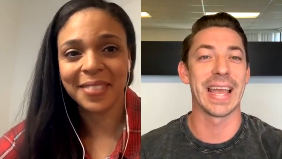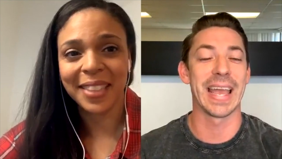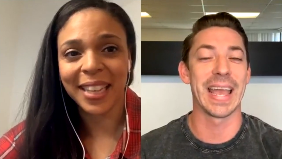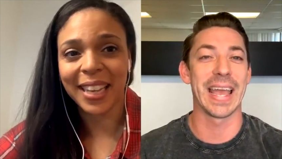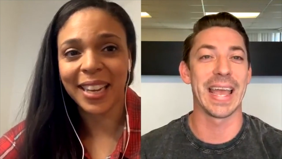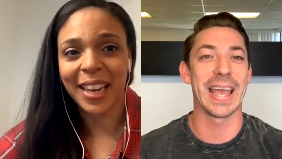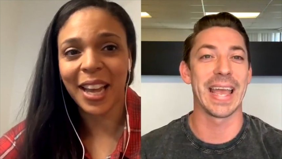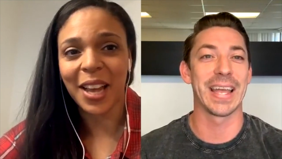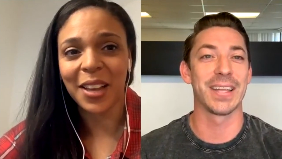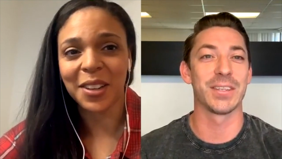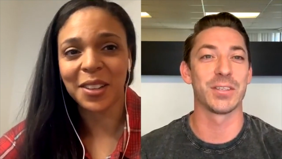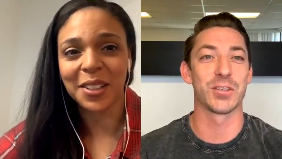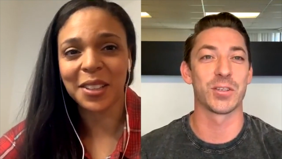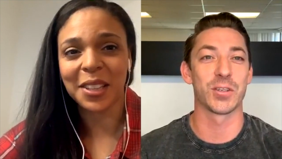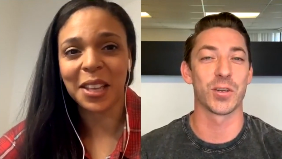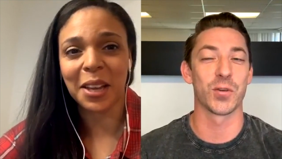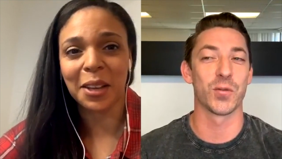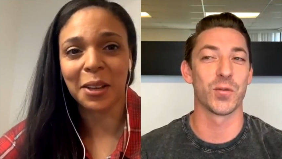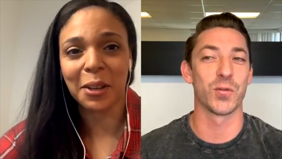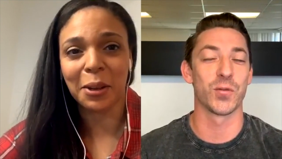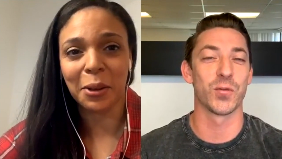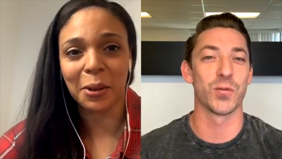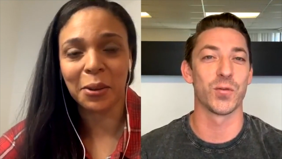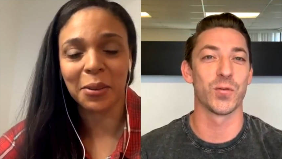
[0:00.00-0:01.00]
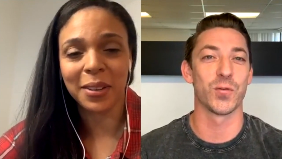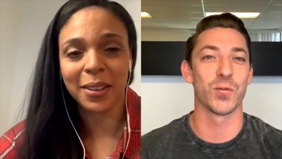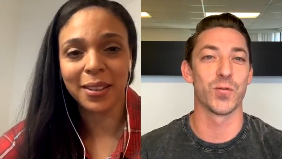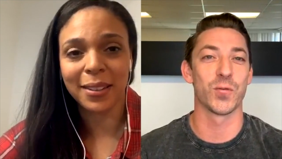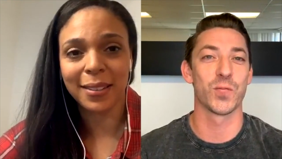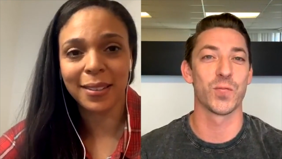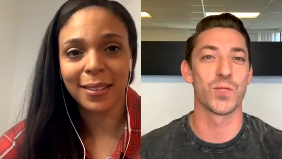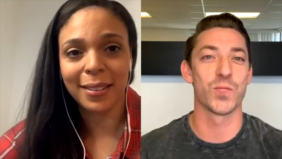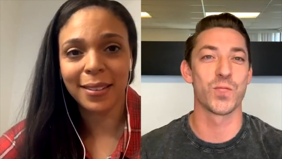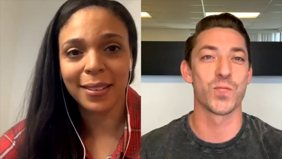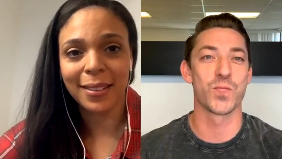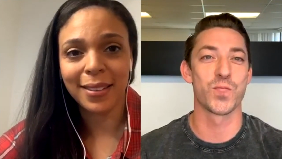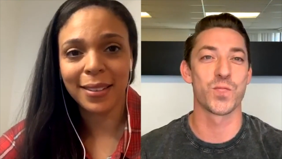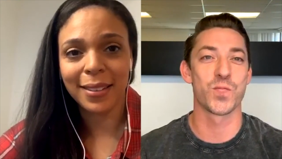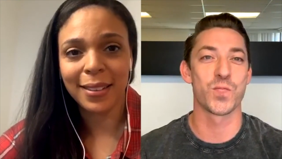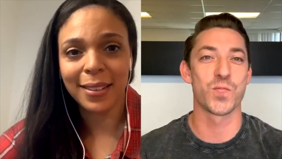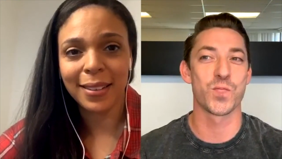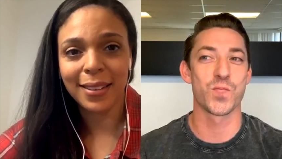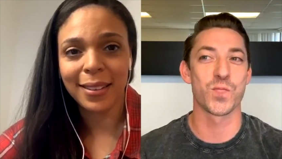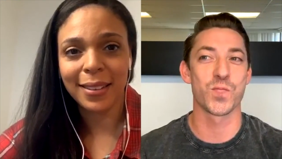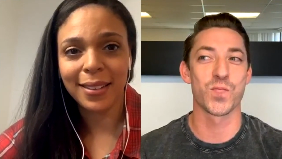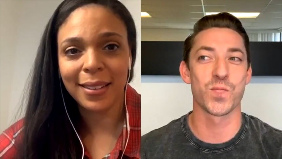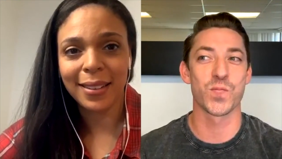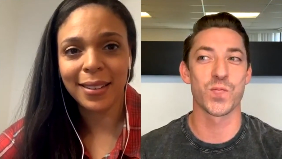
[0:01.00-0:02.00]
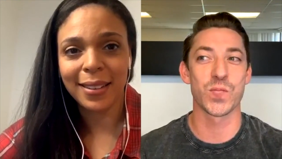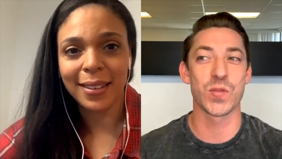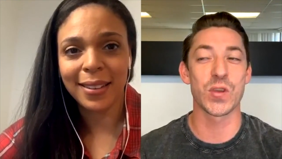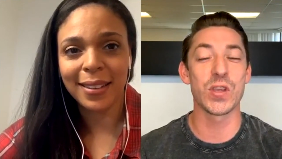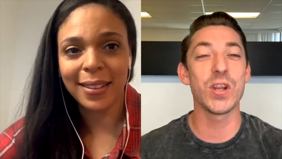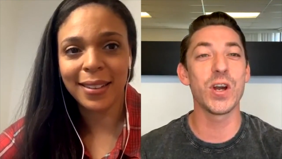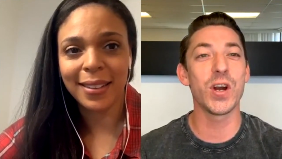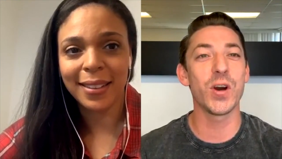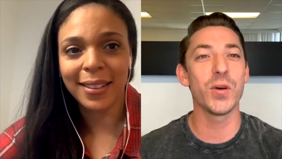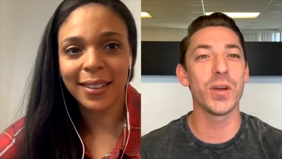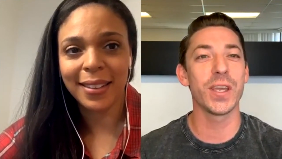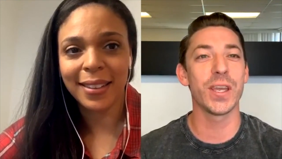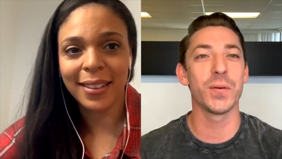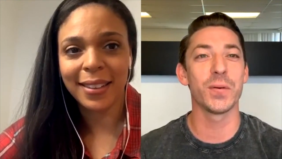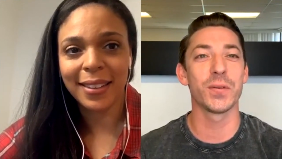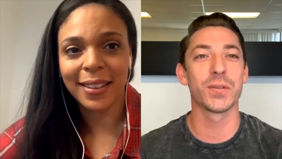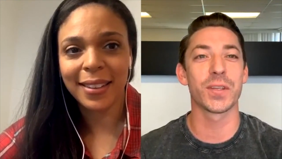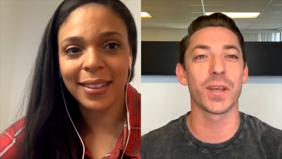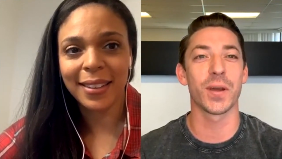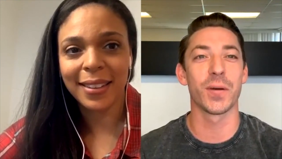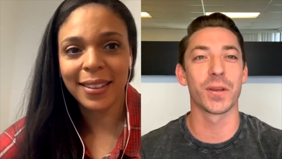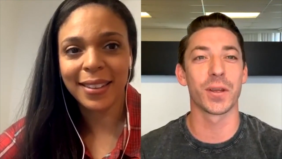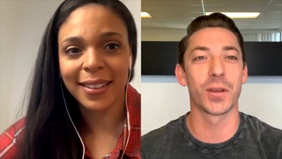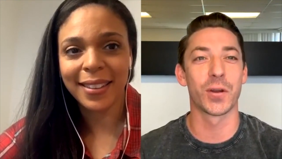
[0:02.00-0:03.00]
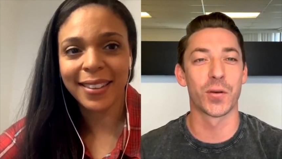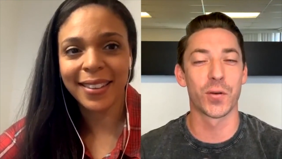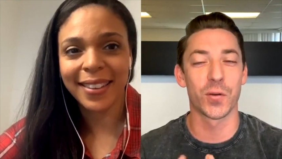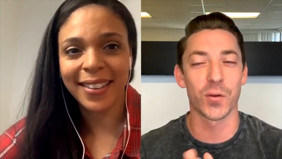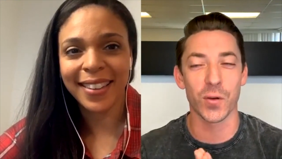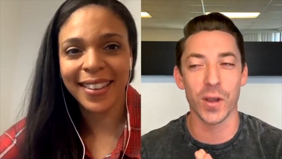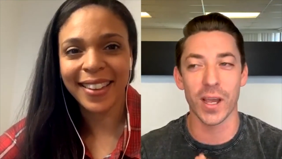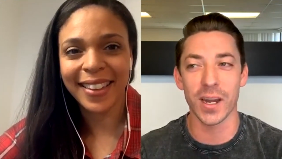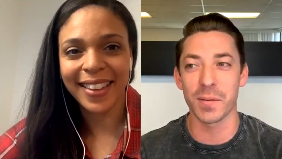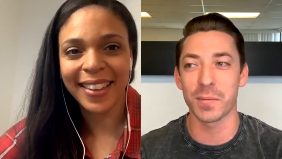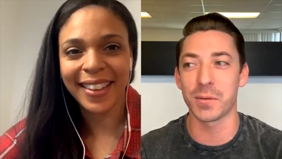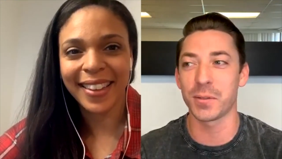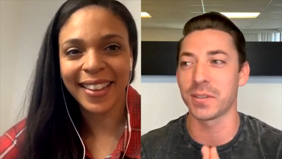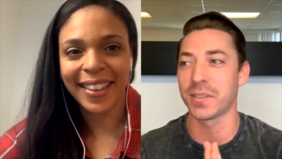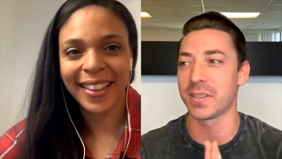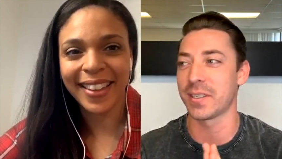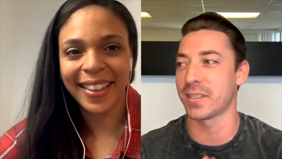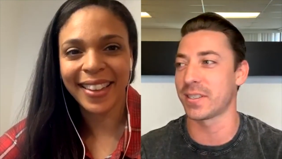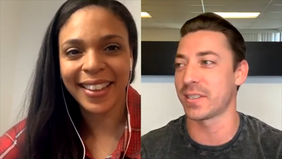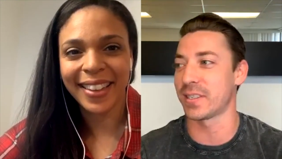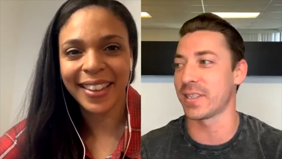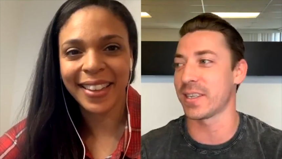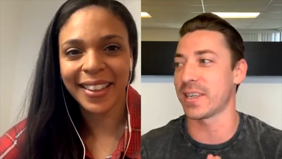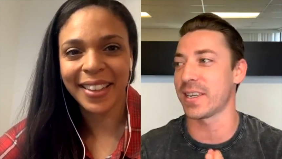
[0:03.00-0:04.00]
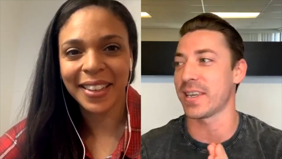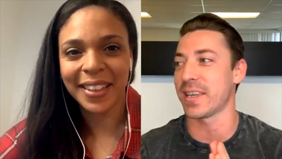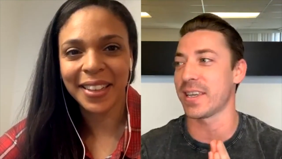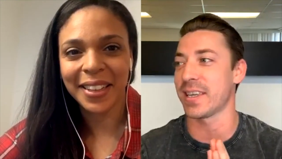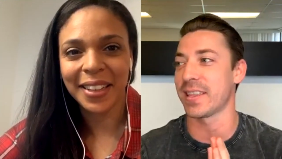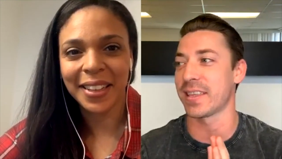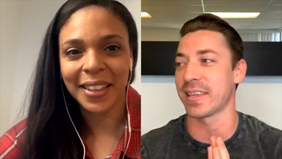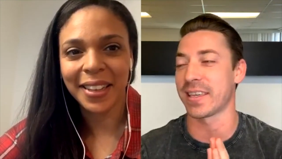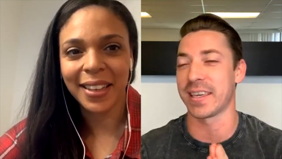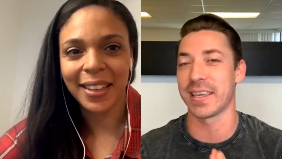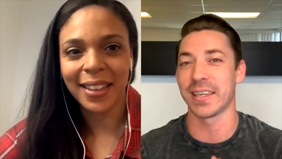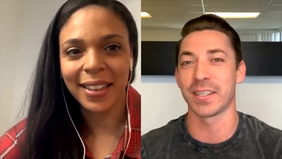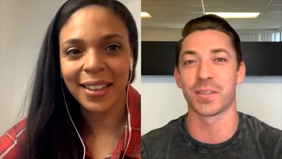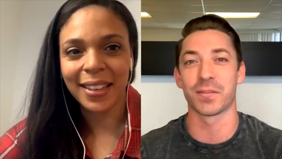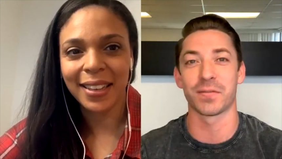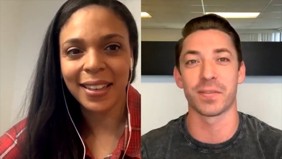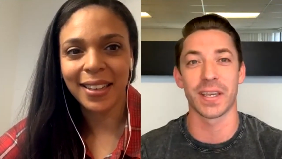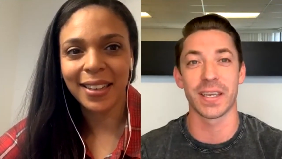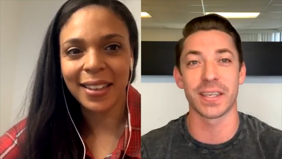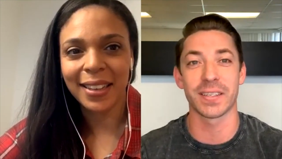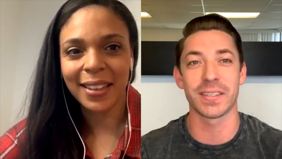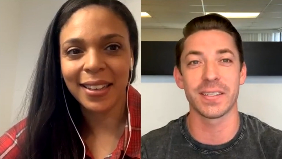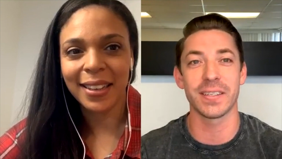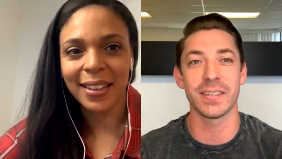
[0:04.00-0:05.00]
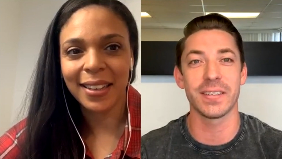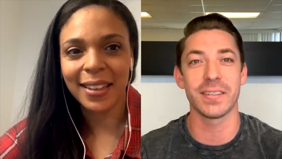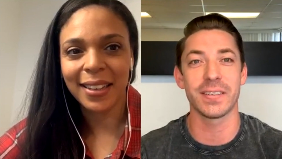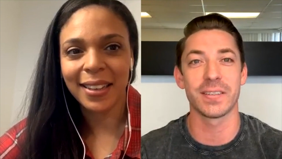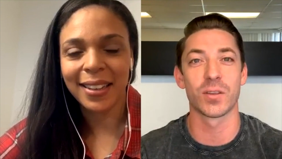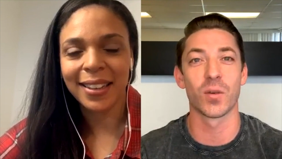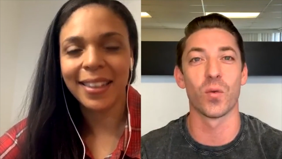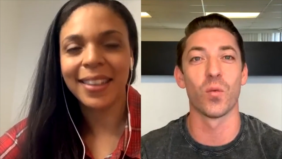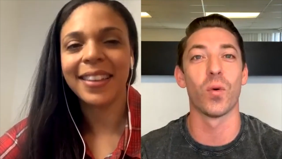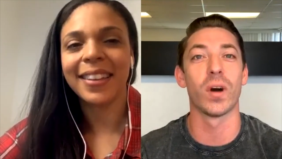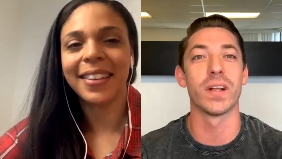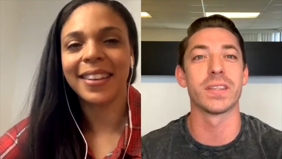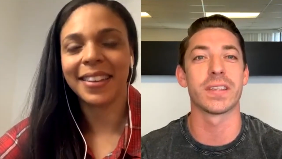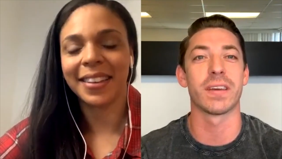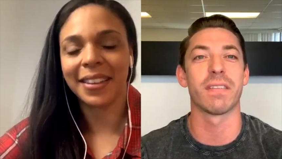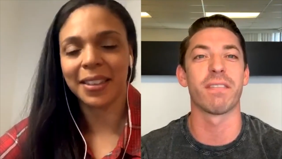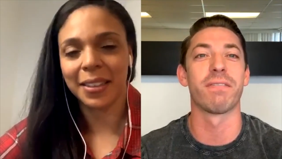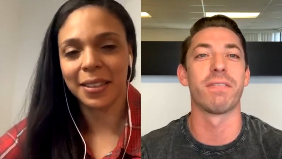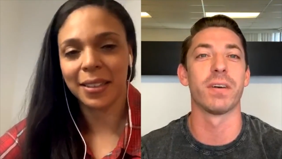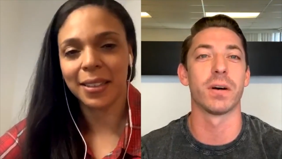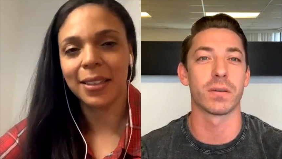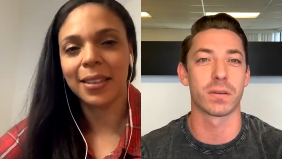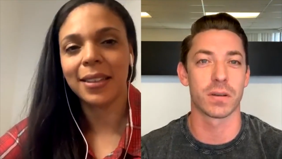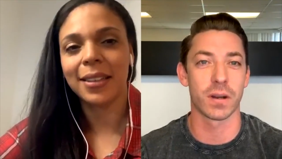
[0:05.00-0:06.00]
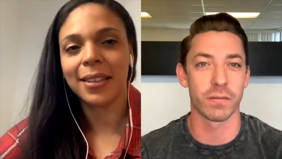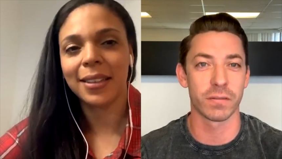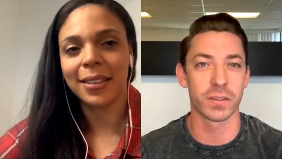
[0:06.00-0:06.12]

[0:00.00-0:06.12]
Speaker 1: And
Speaker 2: how did that go?
Speaker 1: It was incredible to see the kids' faces, the ones that felt